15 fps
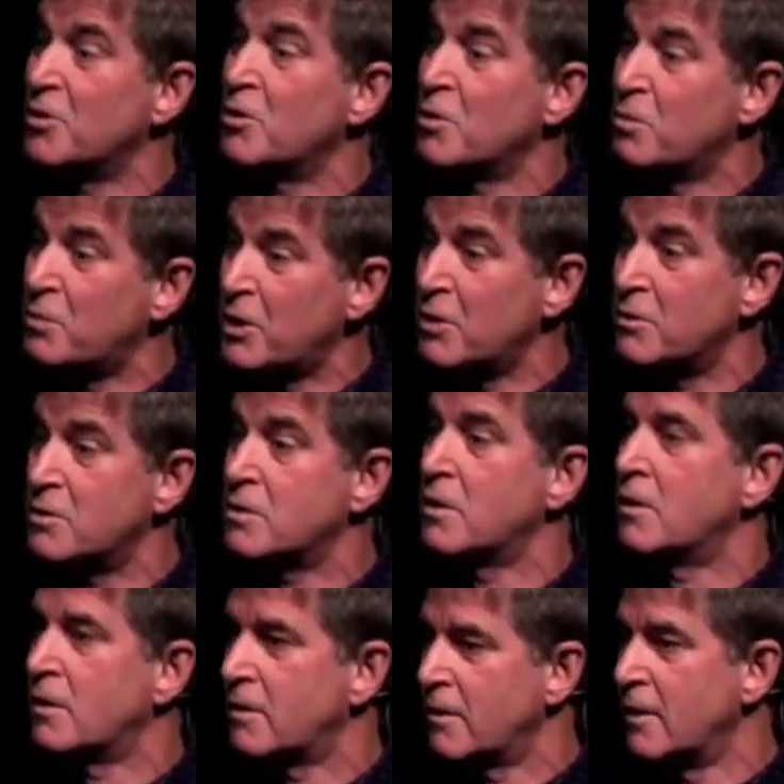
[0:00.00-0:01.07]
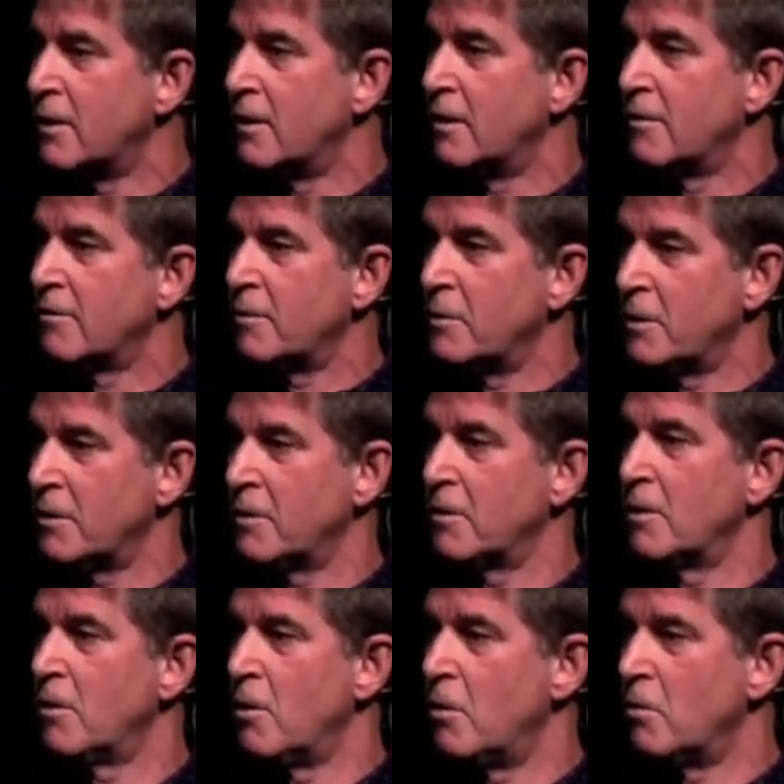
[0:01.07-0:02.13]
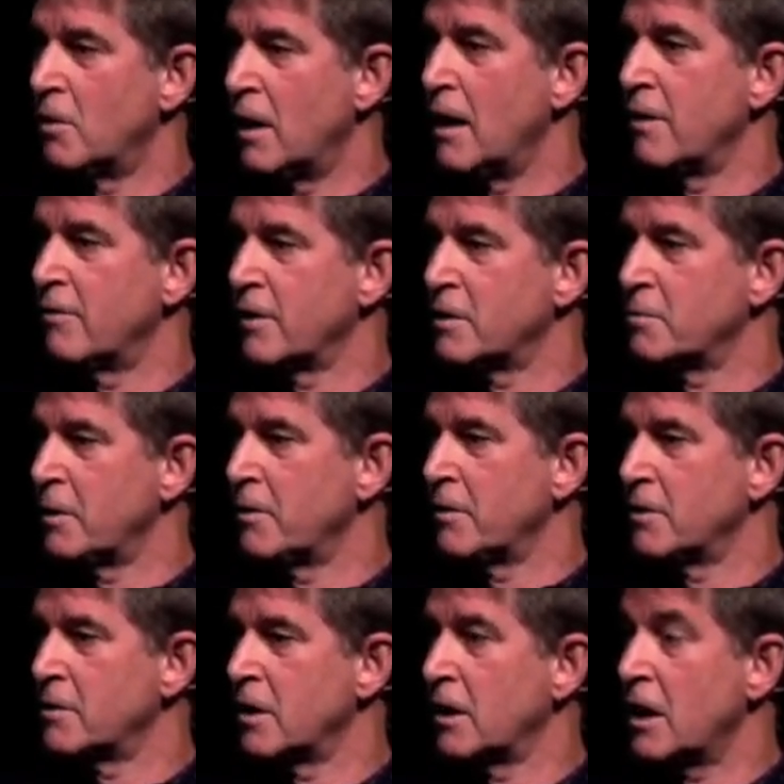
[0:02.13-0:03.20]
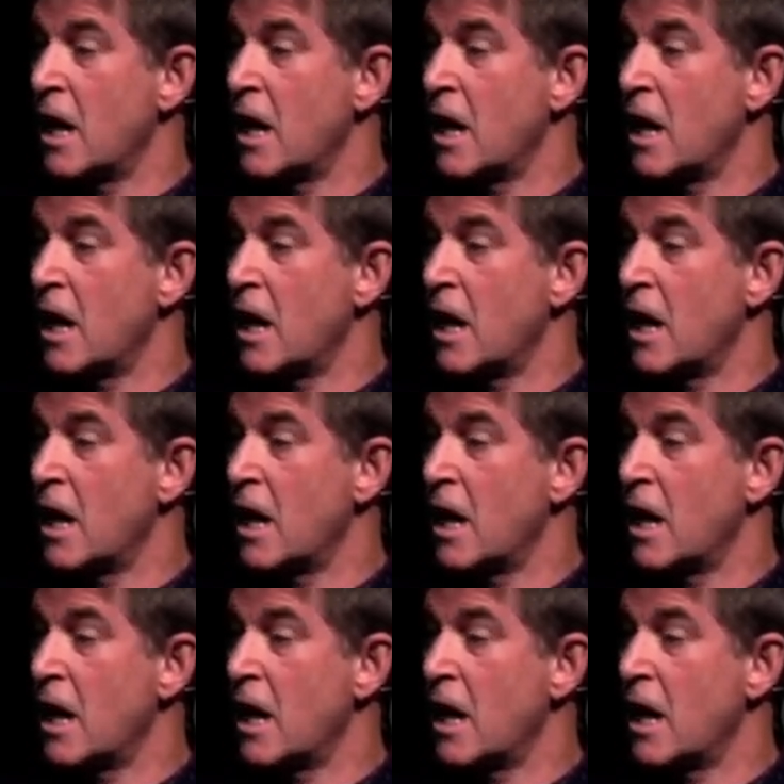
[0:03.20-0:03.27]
from her own life experience, and God had touched her heart.